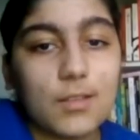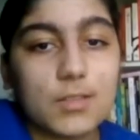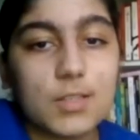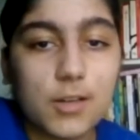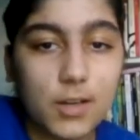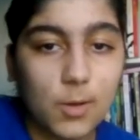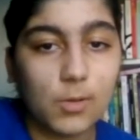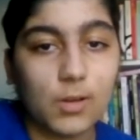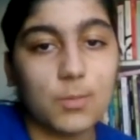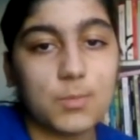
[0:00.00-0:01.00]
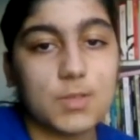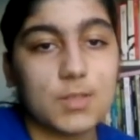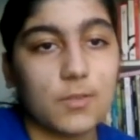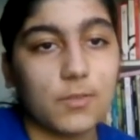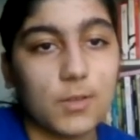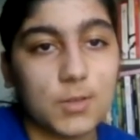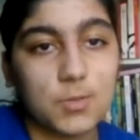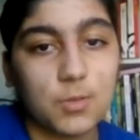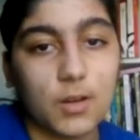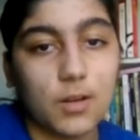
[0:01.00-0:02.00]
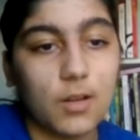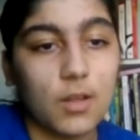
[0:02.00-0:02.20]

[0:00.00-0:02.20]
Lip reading: Serena Williams is the first one.